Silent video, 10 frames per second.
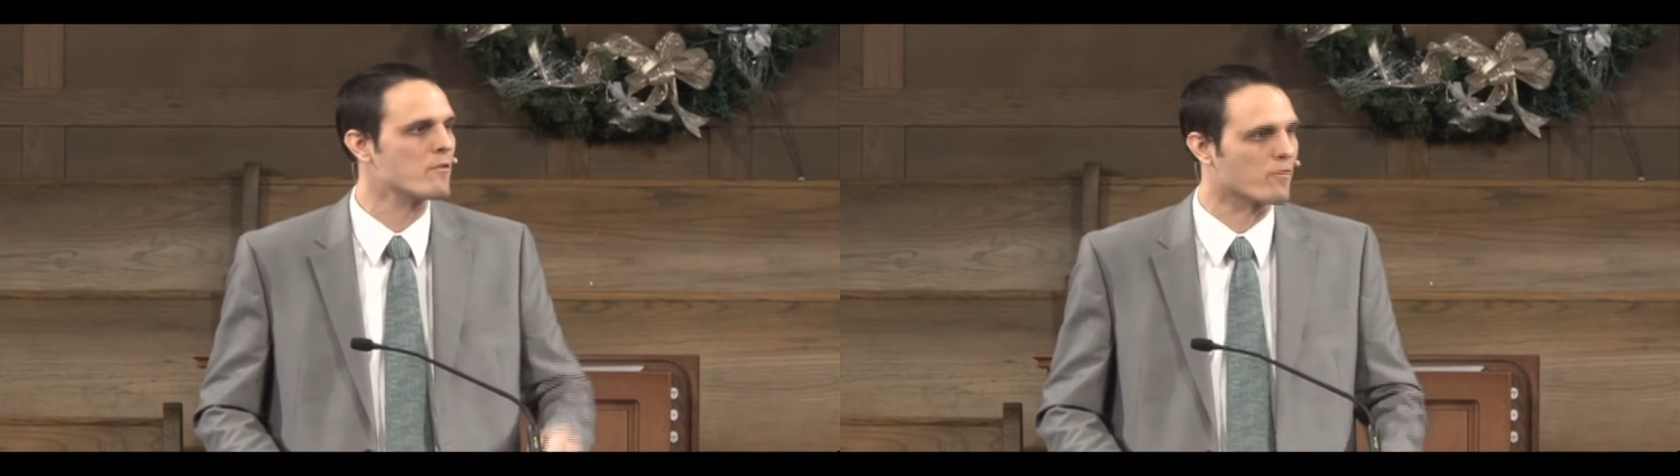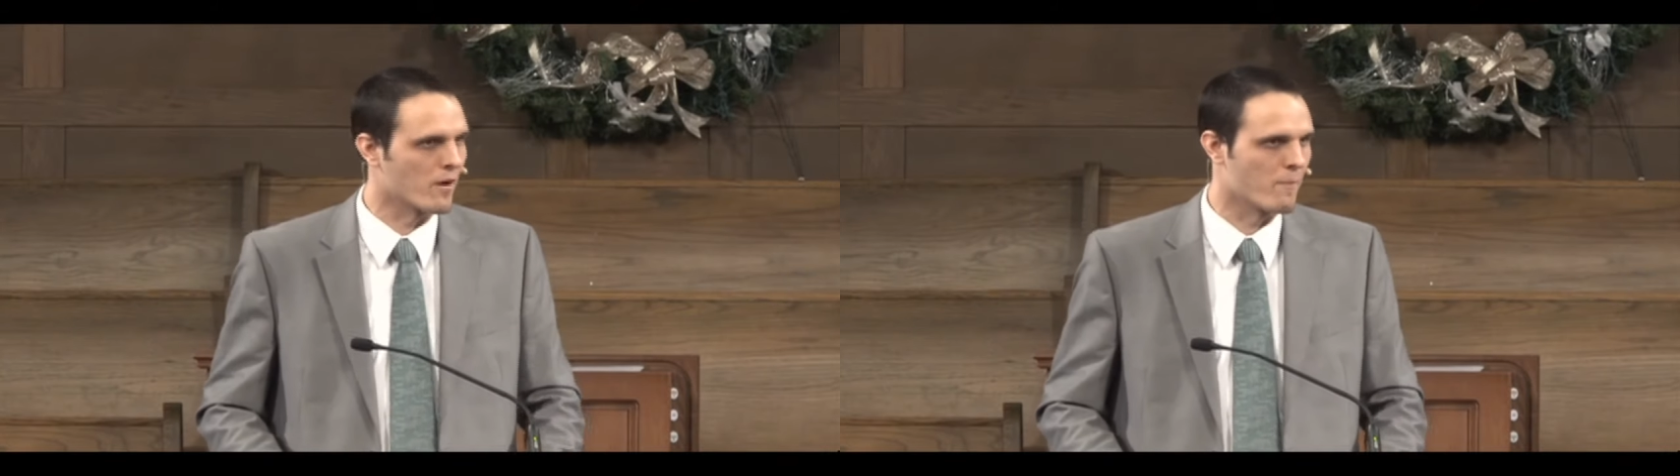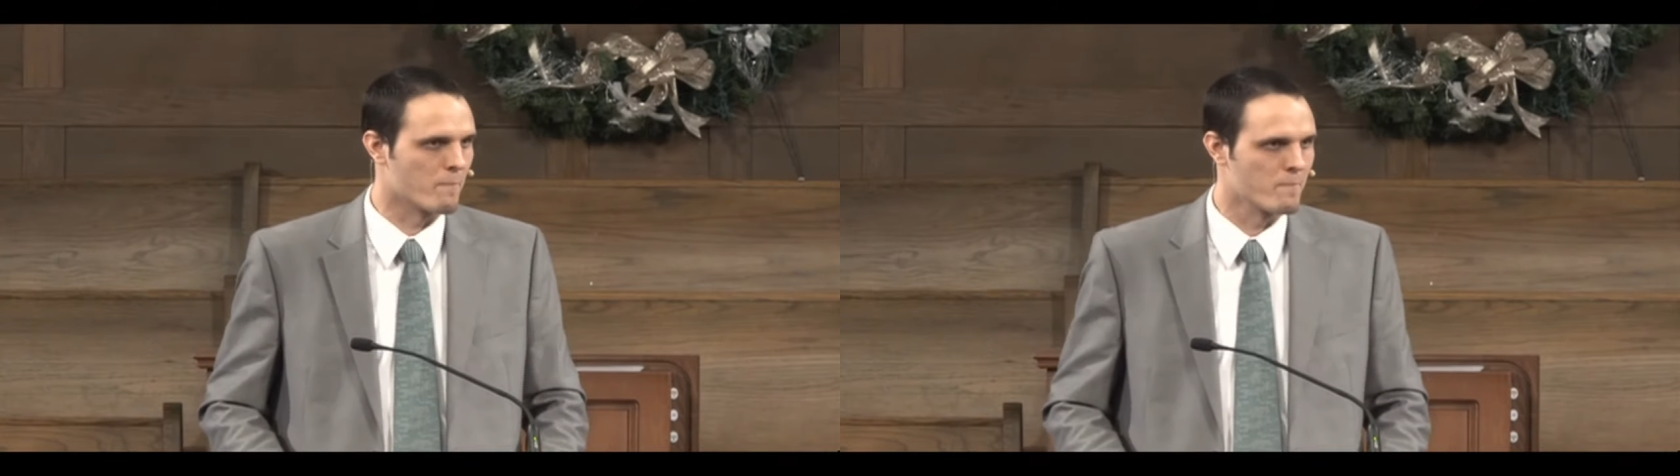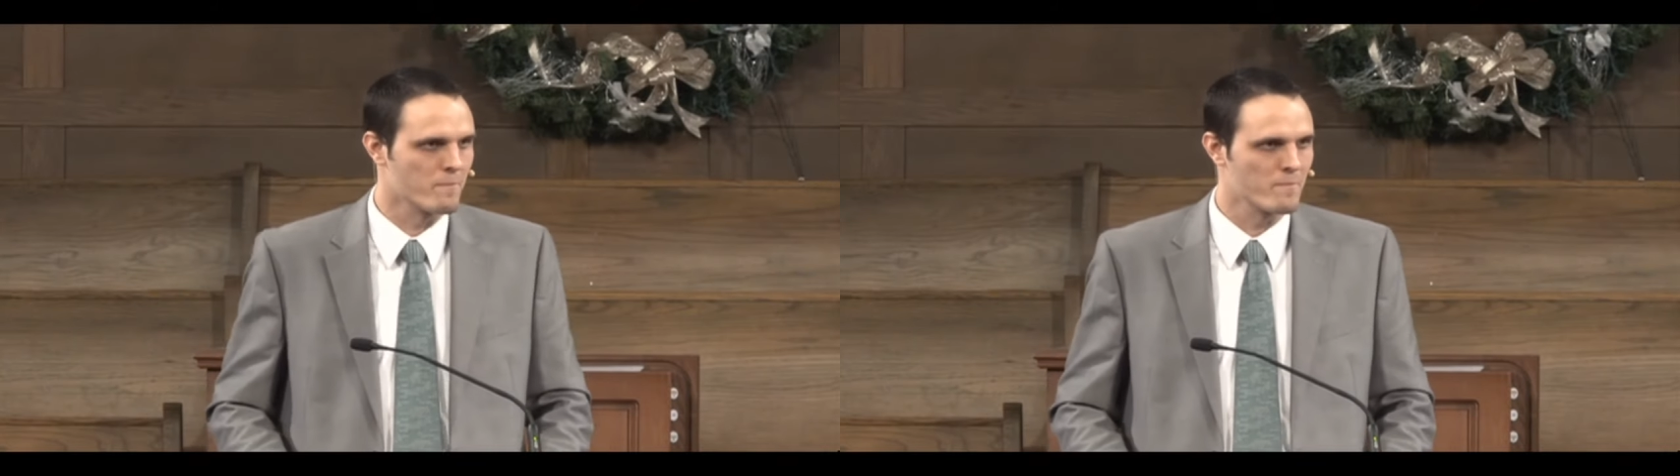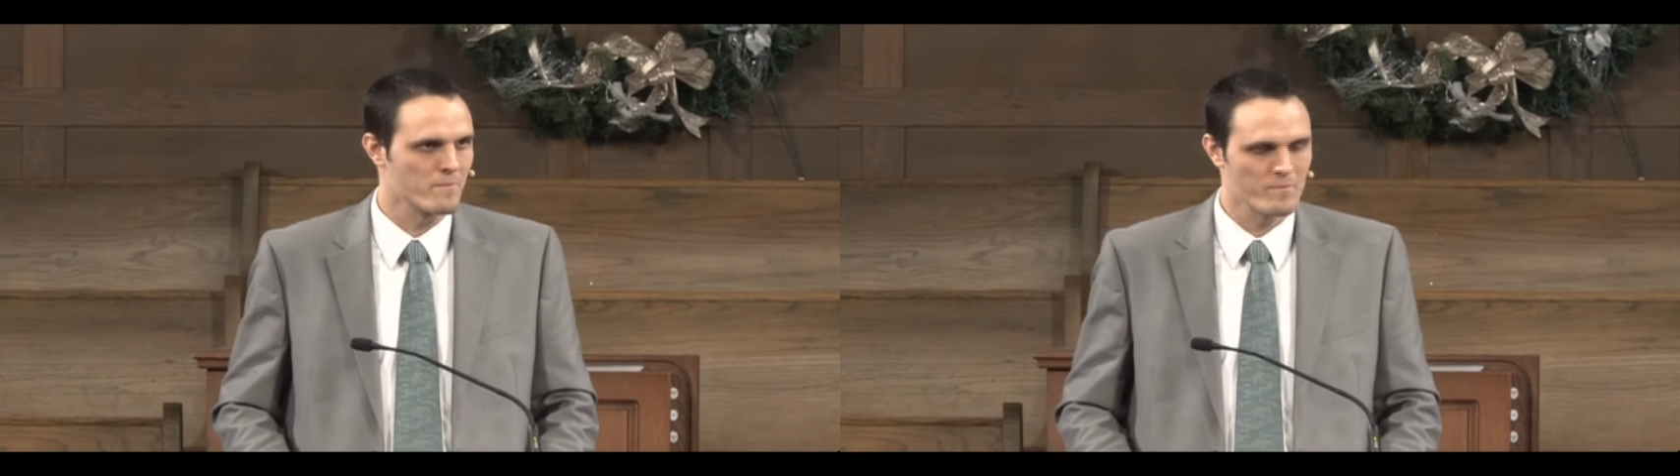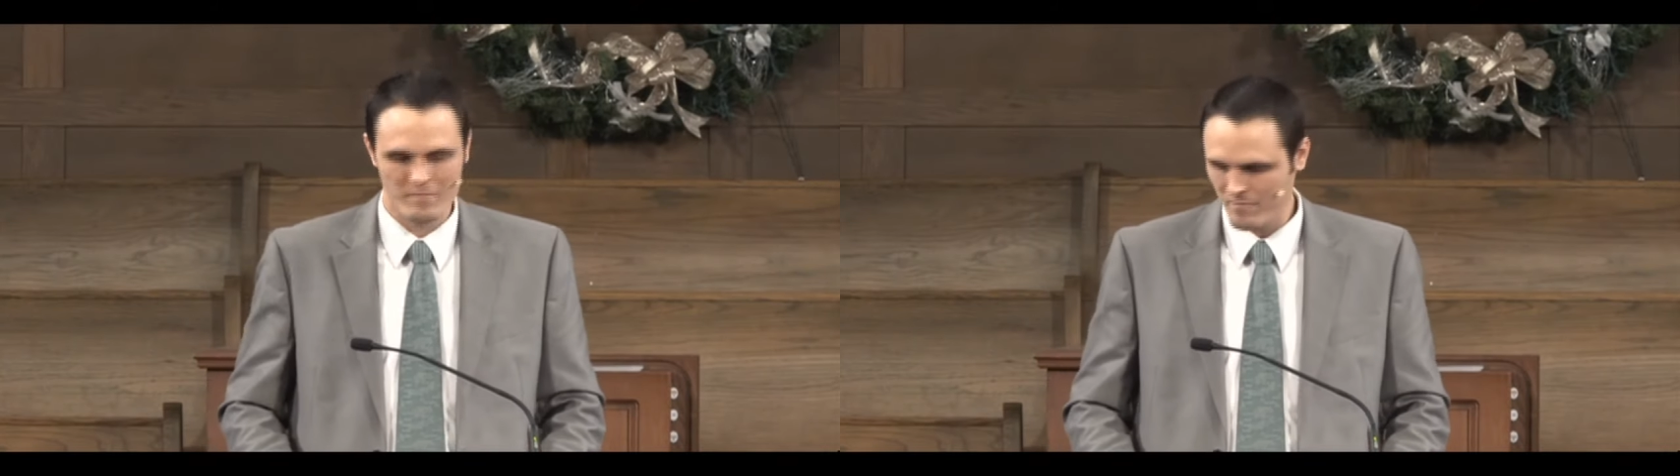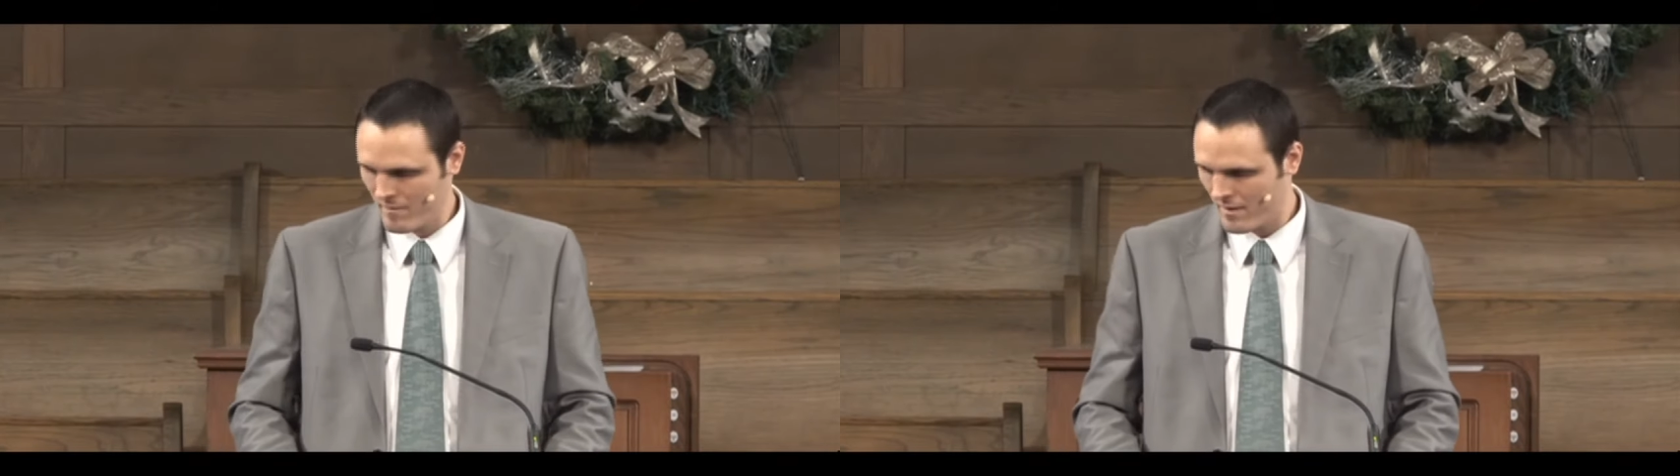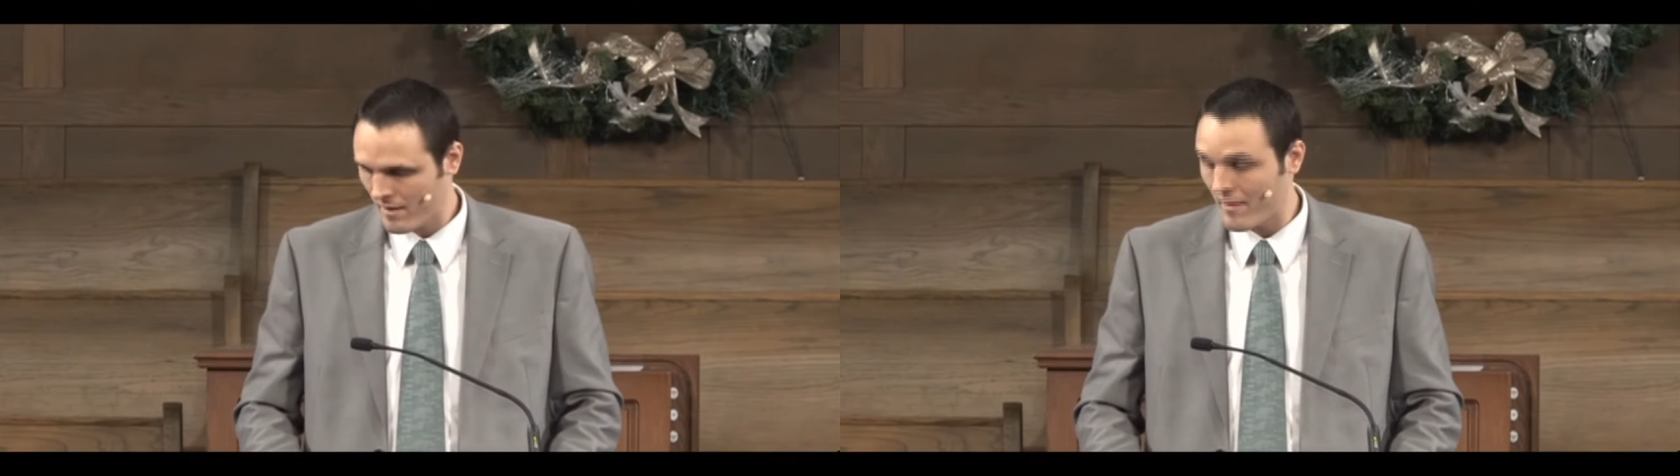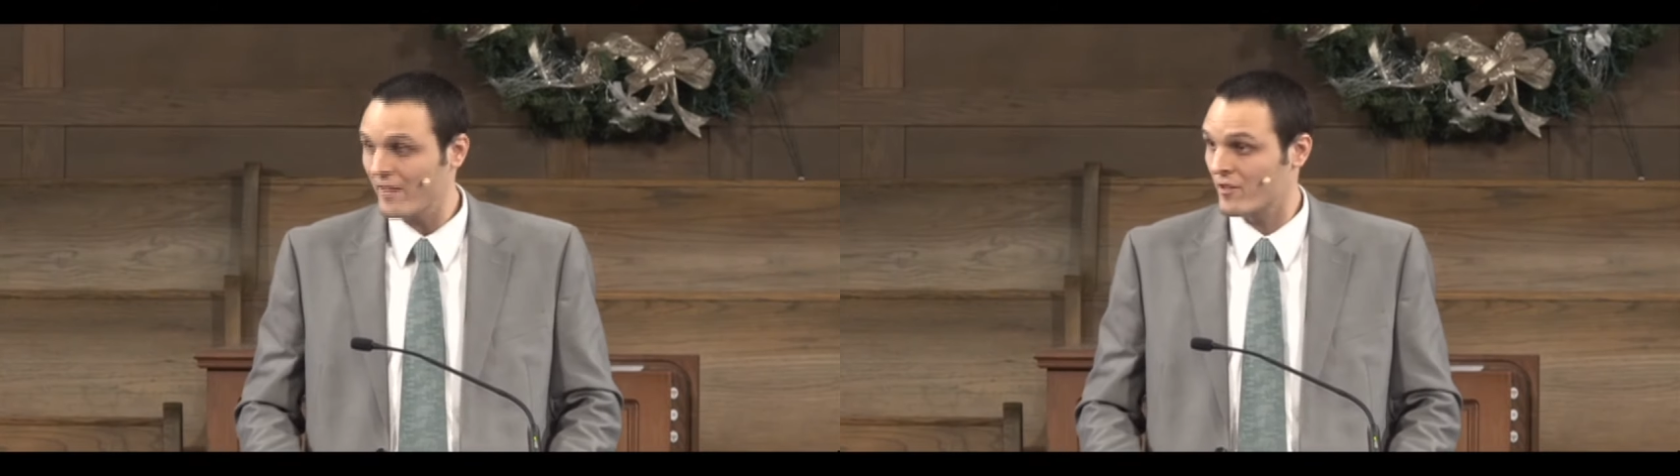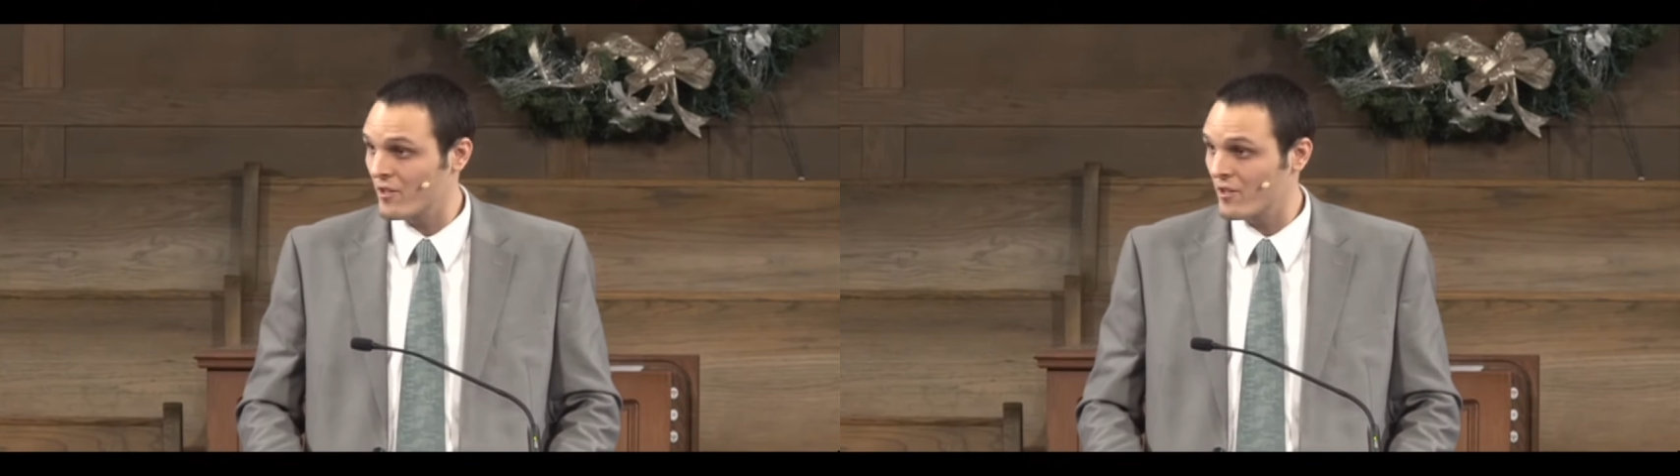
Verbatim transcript: you from. That's